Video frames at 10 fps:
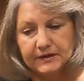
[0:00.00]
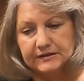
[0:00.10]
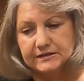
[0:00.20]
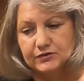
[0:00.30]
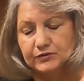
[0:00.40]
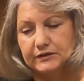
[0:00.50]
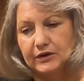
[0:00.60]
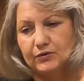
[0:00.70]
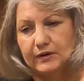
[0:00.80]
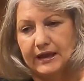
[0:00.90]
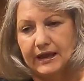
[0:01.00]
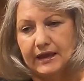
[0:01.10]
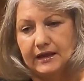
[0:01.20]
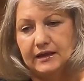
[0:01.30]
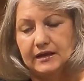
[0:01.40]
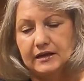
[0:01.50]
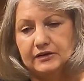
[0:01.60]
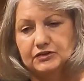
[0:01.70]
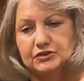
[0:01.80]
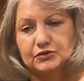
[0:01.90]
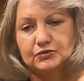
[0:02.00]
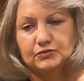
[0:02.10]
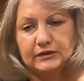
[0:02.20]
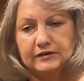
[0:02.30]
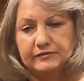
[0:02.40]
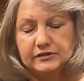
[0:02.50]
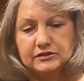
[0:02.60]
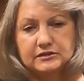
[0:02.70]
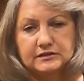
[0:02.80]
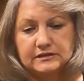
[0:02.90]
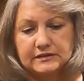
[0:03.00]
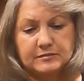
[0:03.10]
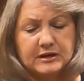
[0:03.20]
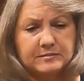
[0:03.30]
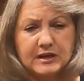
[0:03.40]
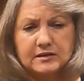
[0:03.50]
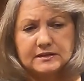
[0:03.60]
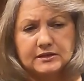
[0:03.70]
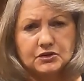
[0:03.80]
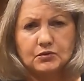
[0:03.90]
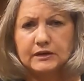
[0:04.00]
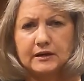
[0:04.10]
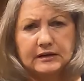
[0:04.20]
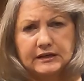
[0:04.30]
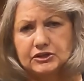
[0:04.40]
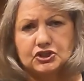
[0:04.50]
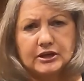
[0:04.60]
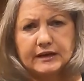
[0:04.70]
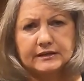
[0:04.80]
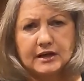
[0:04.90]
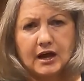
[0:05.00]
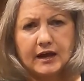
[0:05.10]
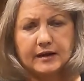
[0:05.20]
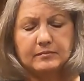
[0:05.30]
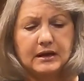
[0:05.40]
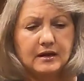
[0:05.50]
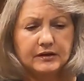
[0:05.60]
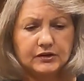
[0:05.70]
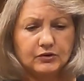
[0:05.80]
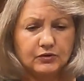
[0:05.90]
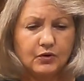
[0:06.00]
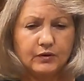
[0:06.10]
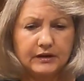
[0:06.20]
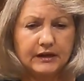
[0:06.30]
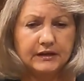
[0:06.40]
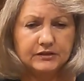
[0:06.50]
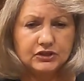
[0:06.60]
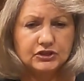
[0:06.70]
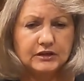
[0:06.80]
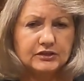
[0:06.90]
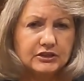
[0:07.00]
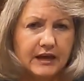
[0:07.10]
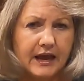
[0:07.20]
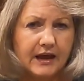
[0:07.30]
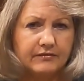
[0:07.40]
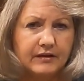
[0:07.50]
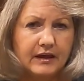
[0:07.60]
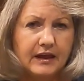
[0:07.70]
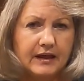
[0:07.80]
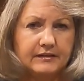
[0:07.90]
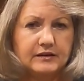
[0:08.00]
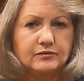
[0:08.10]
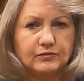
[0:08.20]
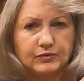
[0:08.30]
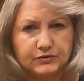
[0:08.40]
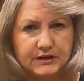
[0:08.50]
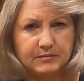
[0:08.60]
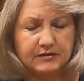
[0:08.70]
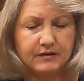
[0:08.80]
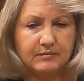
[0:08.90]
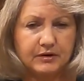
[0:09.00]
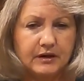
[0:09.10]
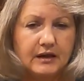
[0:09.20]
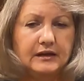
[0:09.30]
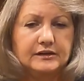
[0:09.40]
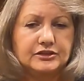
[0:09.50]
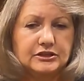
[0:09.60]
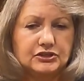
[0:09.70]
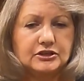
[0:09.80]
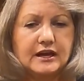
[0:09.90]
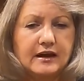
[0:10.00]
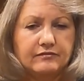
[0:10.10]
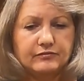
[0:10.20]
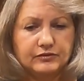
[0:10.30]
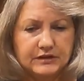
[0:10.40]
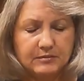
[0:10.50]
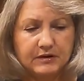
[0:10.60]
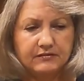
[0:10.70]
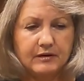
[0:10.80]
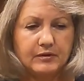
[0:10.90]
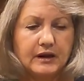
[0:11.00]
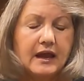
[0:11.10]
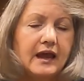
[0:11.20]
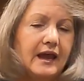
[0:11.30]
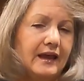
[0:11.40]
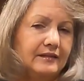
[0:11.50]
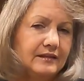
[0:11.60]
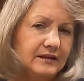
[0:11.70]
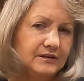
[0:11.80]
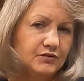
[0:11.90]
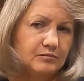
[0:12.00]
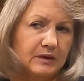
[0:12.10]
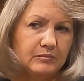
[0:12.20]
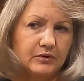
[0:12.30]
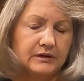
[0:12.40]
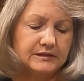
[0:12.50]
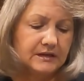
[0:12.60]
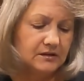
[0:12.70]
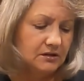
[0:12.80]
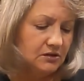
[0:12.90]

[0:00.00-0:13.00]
it's certainly okay to even, sometimes I'll stitch only an inch at a time, go an inch, inch and a half, and then rotate my fabric. Inch, inch and a half, rotate my fabric. And the thing to remember is that